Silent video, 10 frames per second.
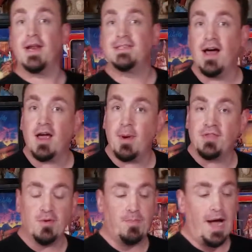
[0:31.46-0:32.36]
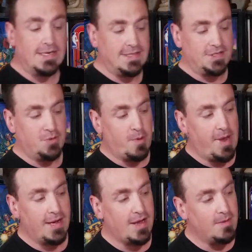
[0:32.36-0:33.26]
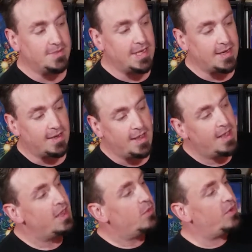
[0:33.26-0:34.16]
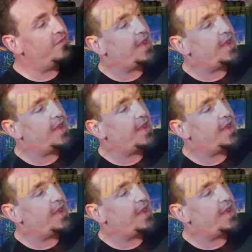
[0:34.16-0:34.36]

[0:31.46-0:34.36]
to talk about the box that Superman comes in. We've